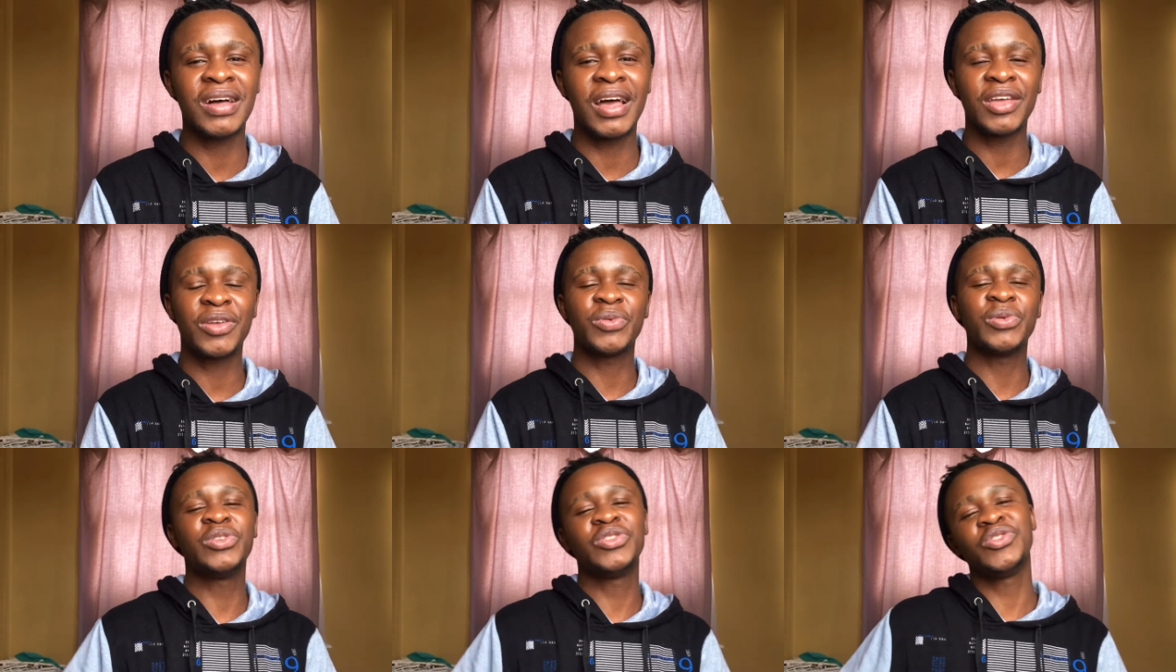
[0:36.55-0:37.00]
I
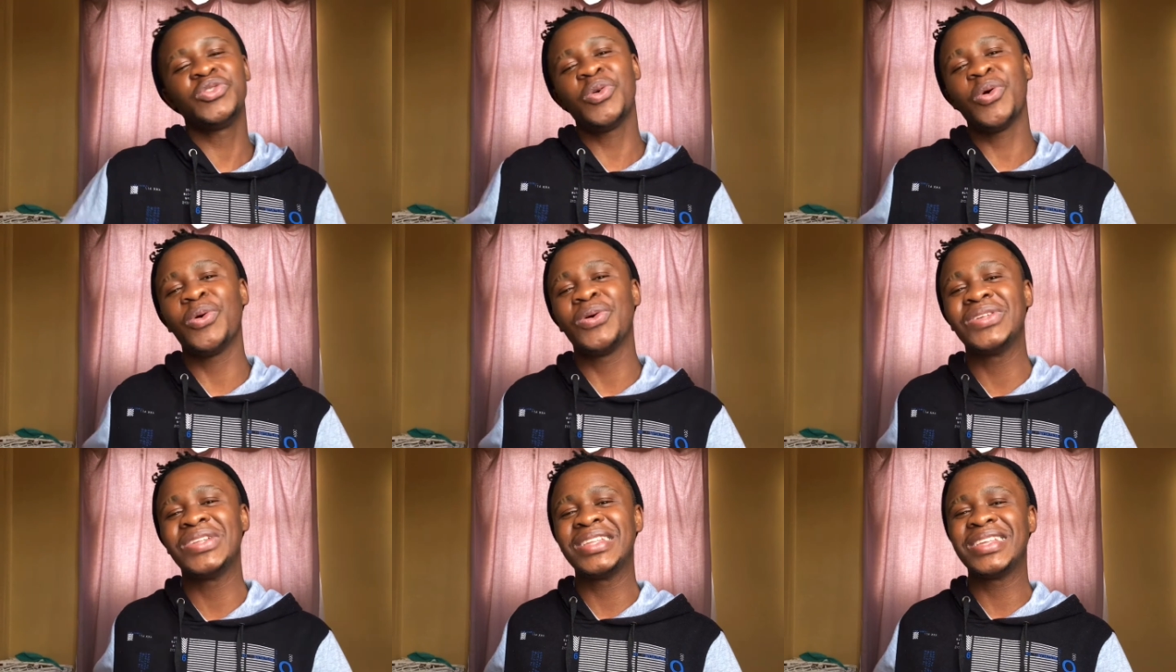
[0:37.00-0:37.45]
greet you
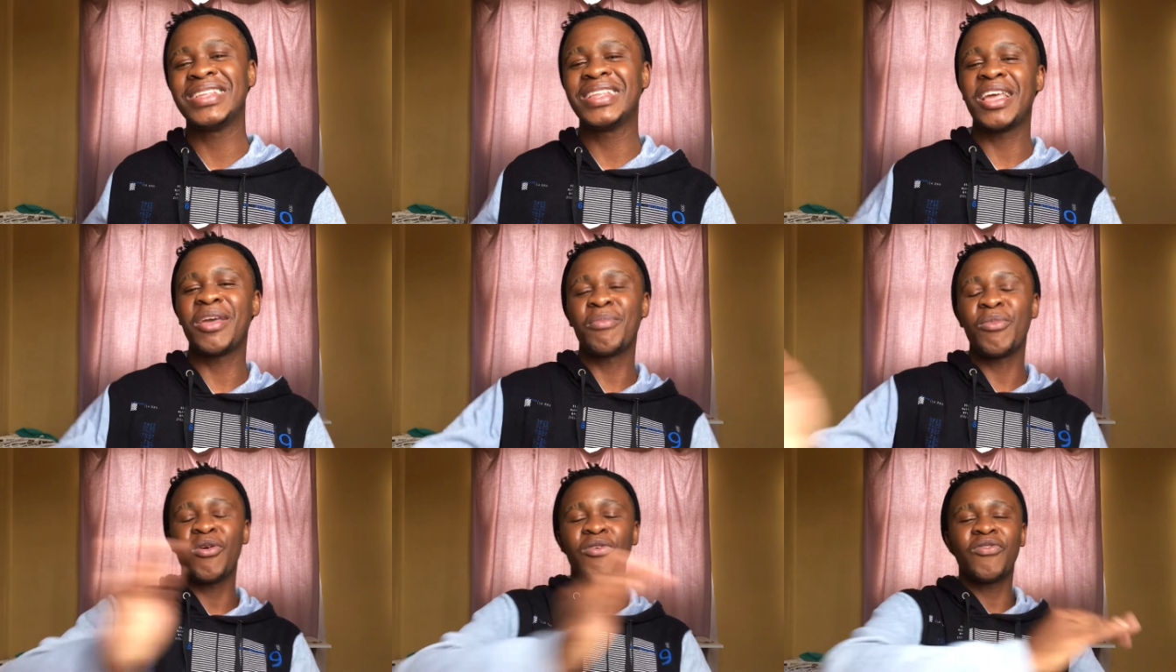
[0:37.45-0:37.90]
all in the
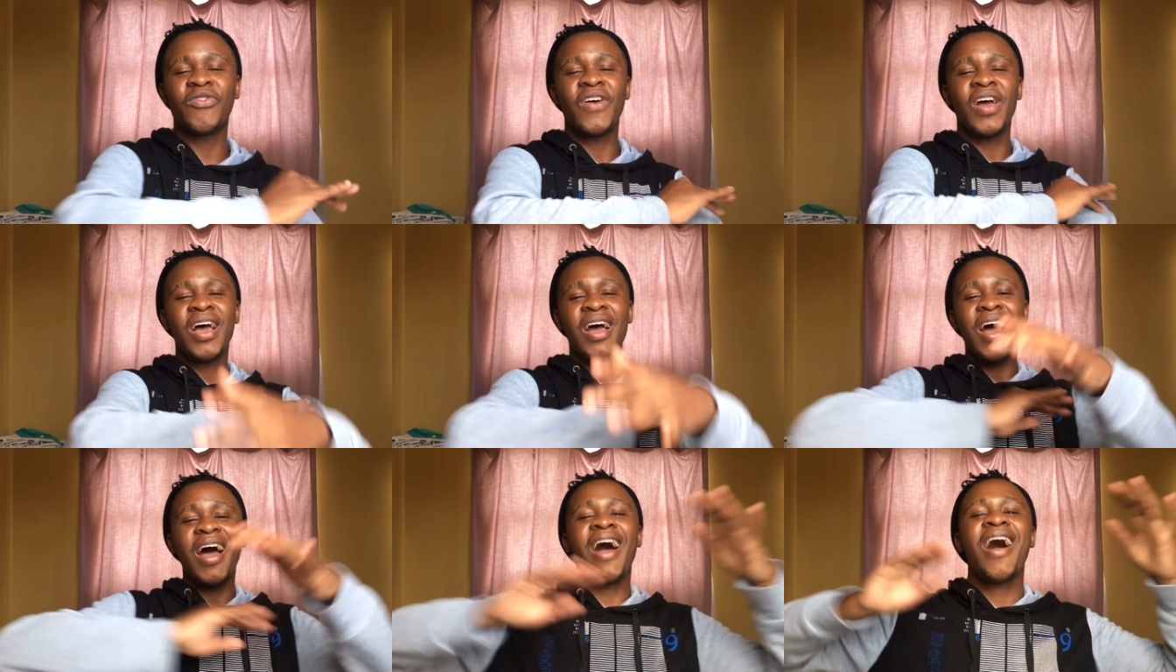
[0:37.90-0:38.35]
name of
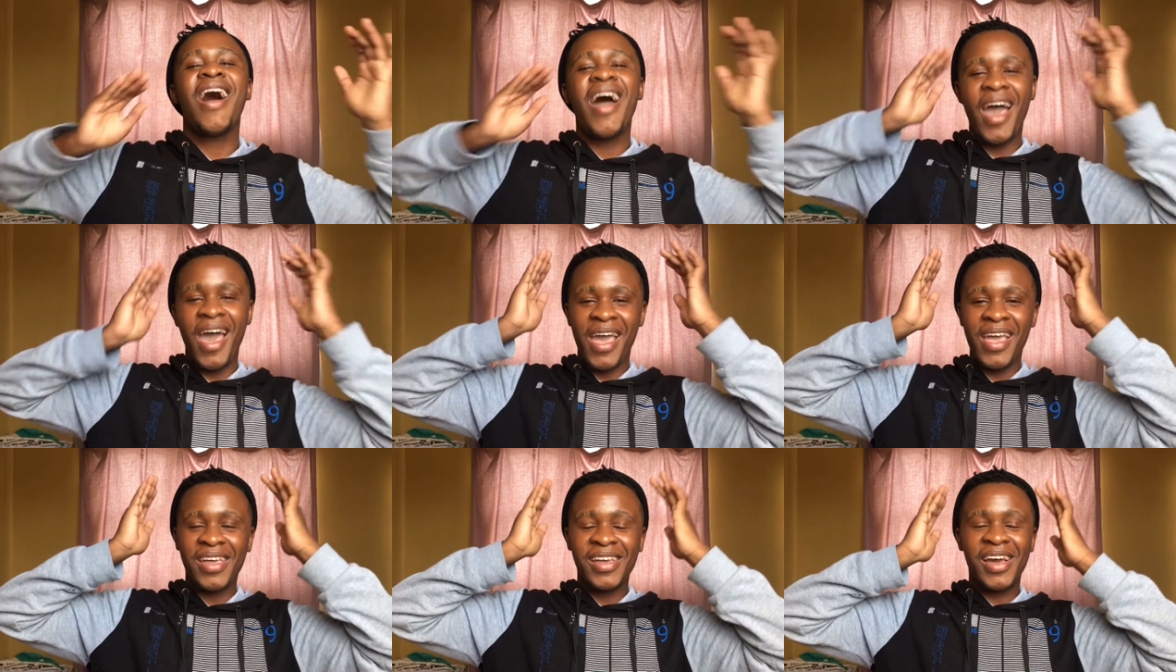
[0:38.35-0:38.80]

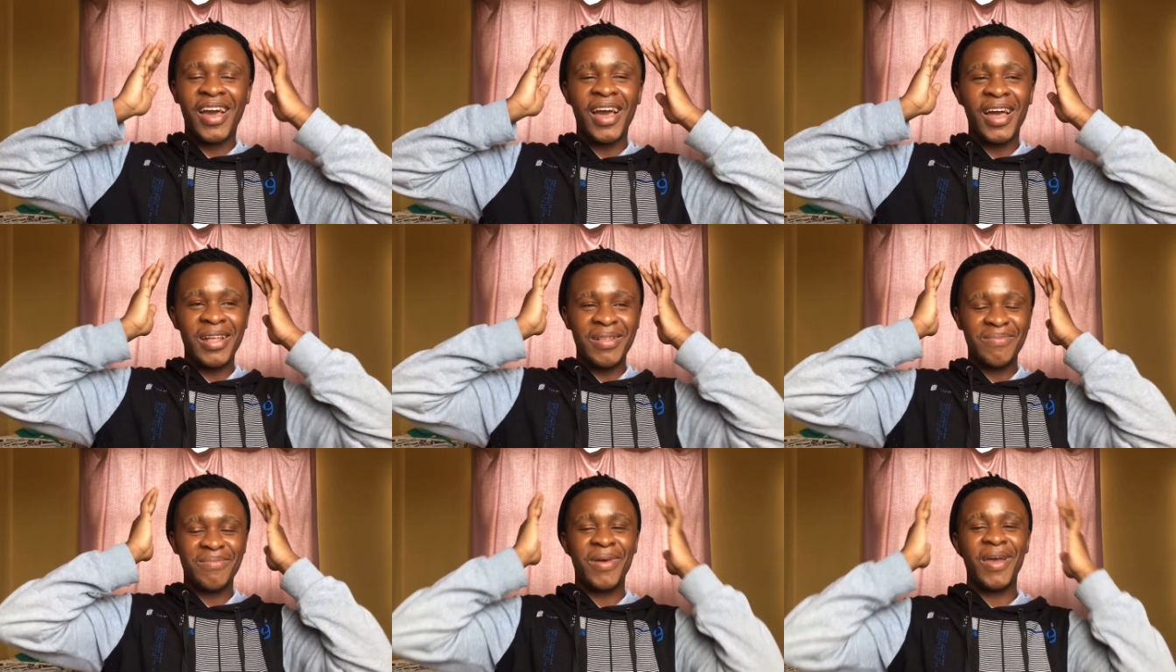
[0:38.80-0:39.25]
I
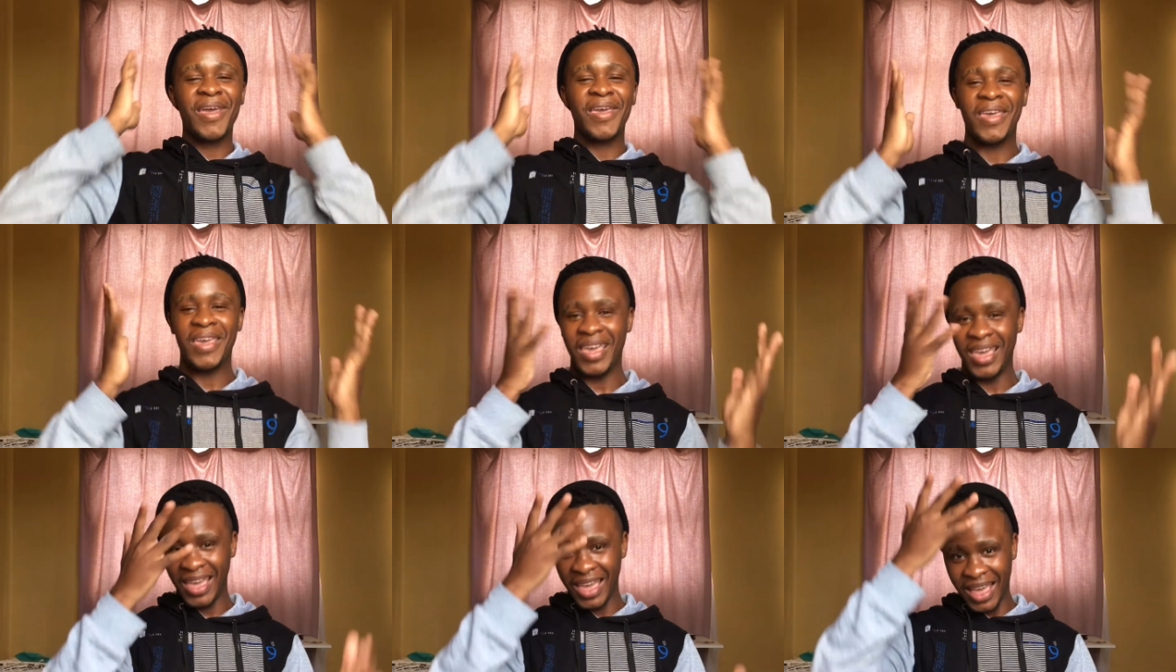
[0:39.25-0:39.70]
cut my
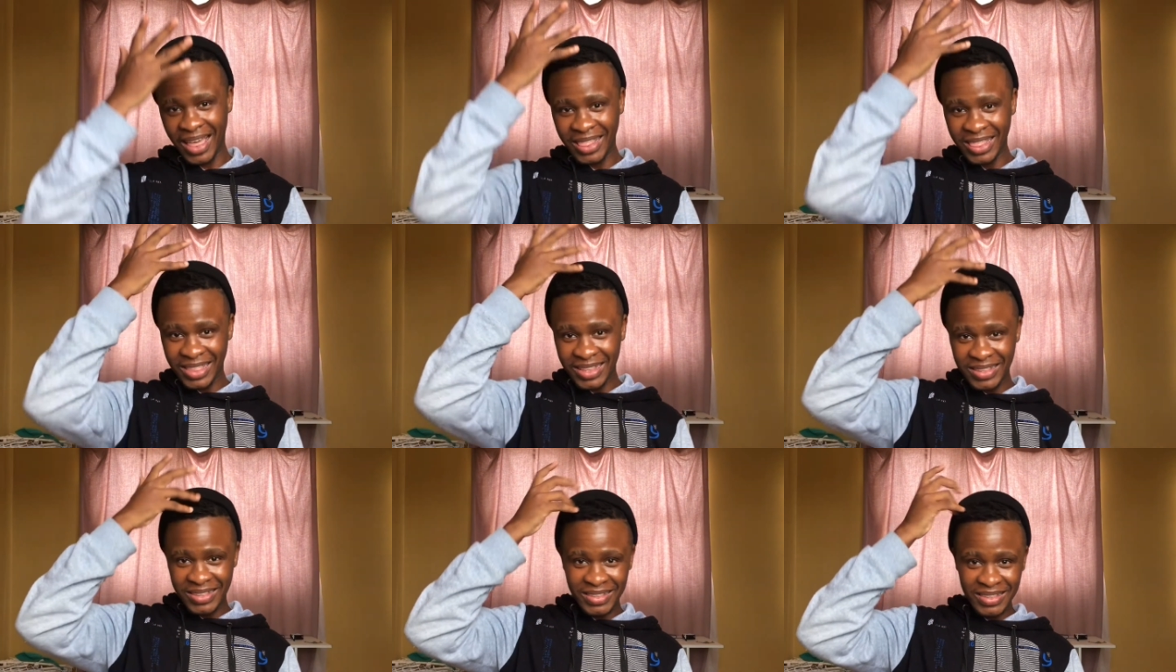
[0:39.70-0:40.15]
hair
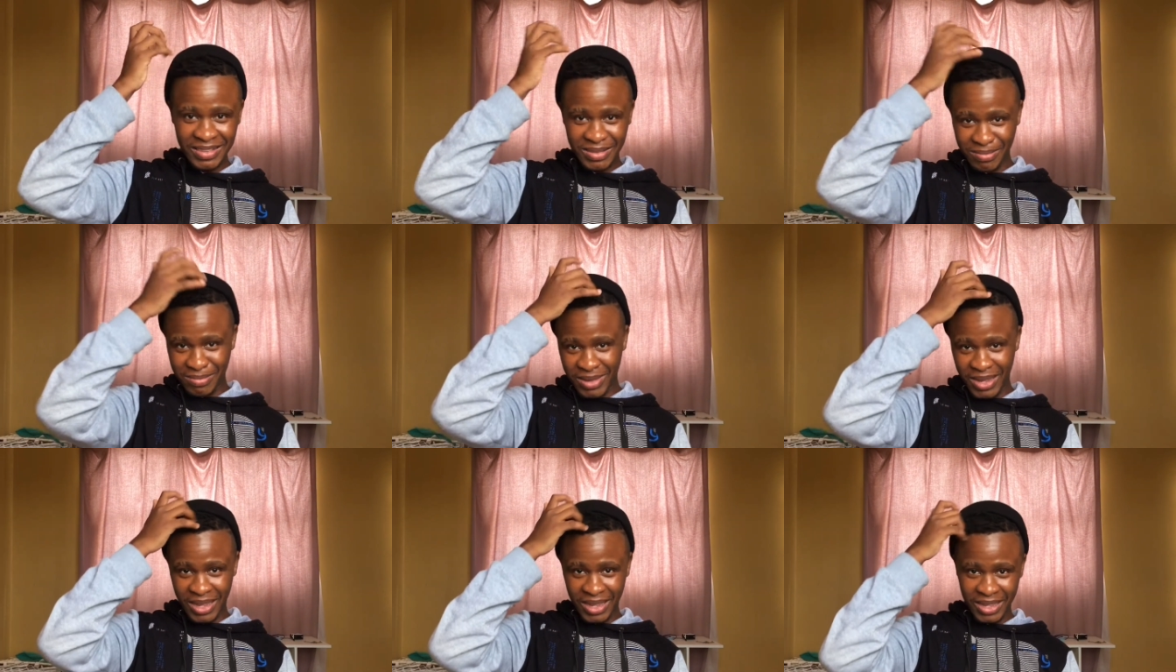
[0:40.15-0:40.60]
and this is
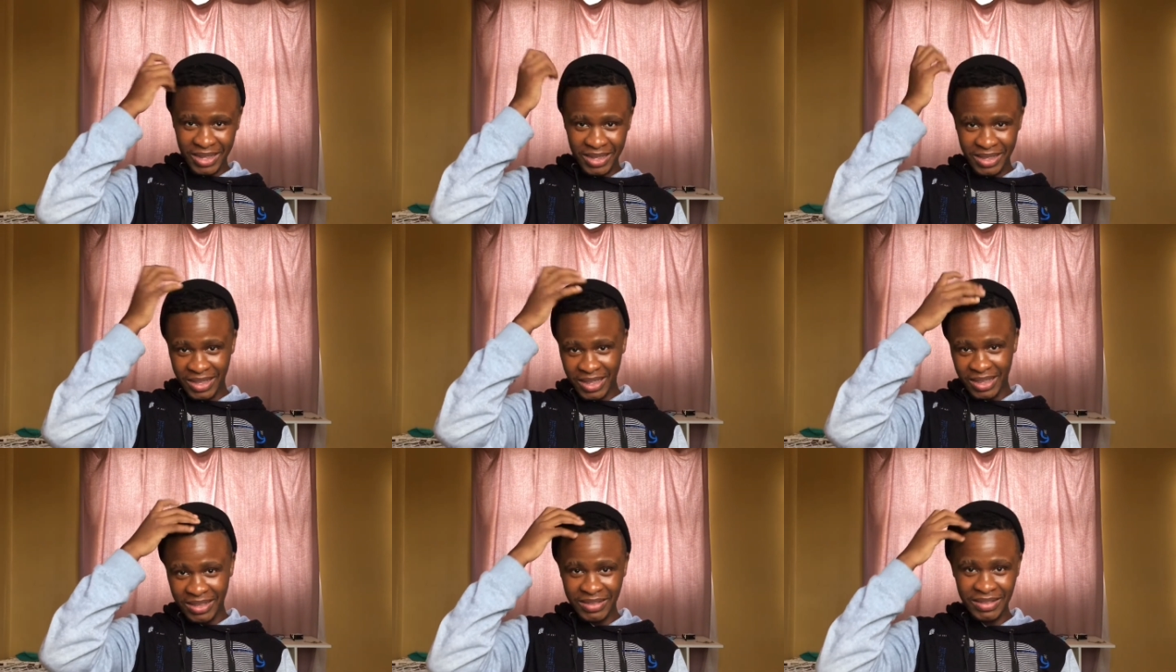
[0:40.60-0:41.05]
my
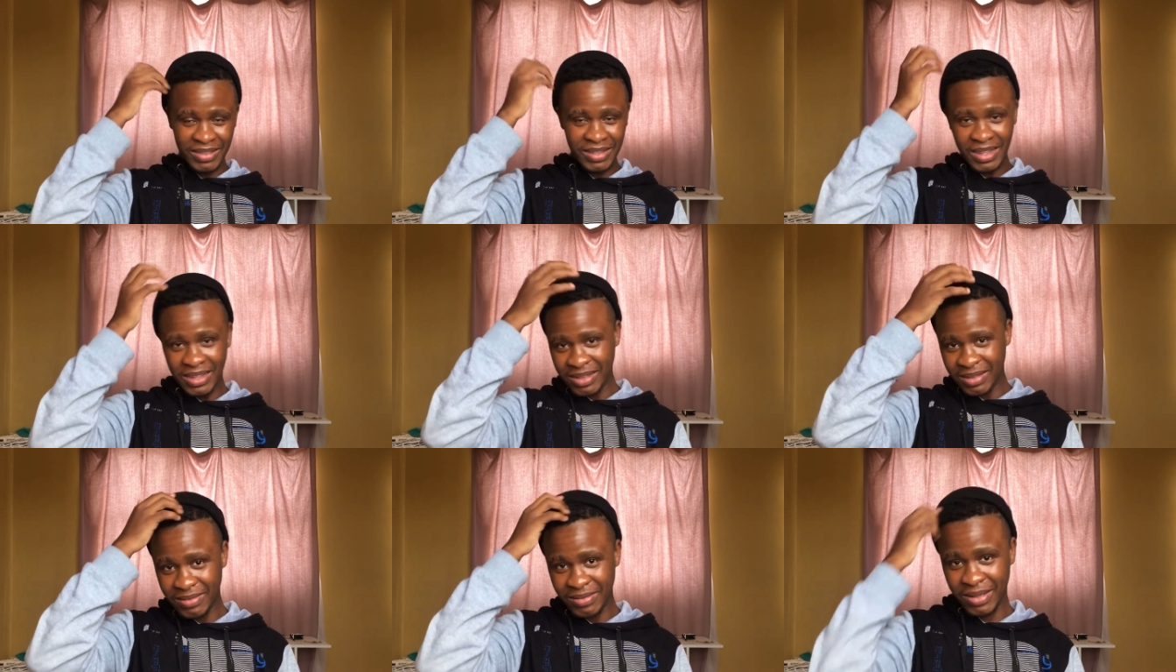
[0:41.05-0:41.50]

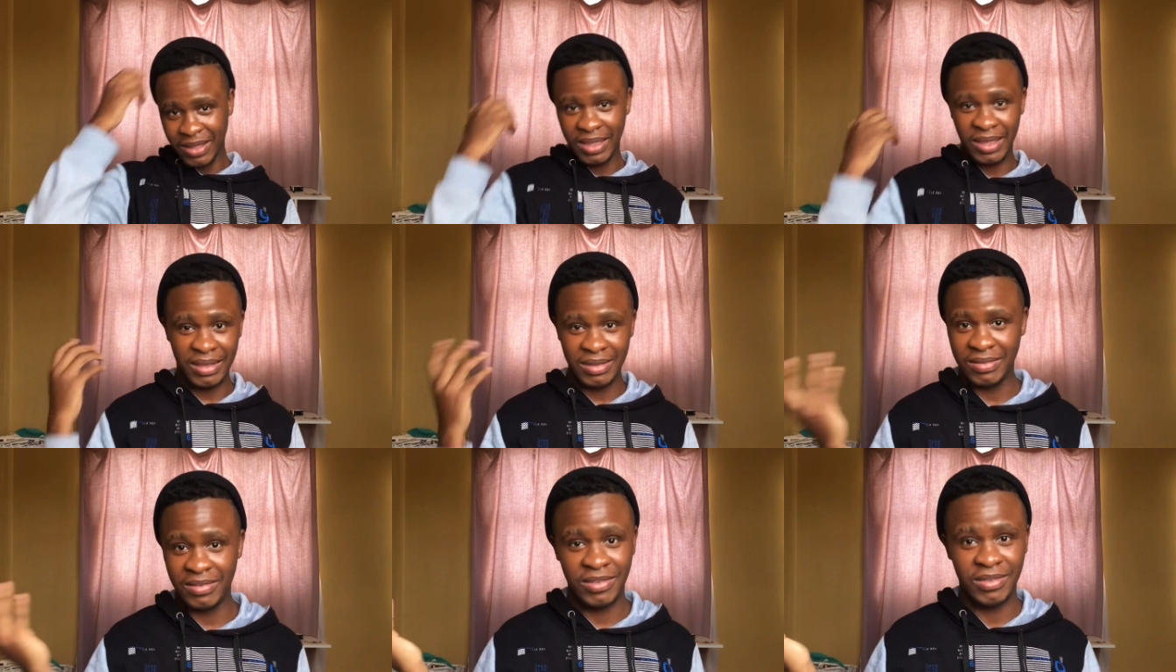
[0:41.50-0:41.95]
hairstyle, I
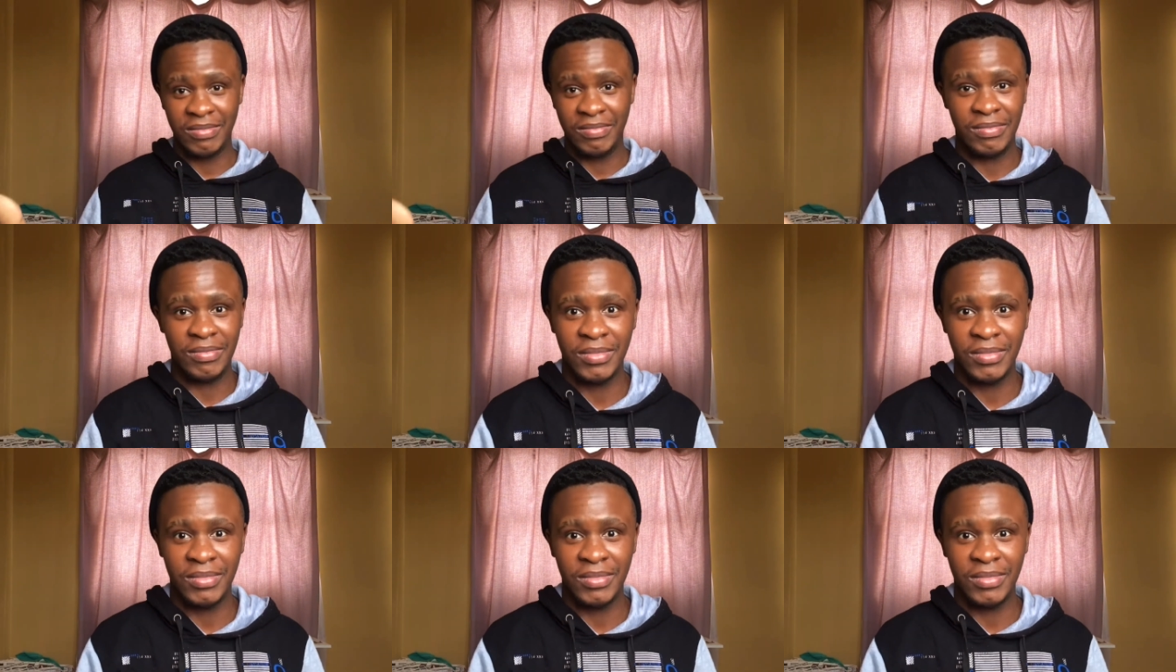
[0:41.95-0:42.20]
guess.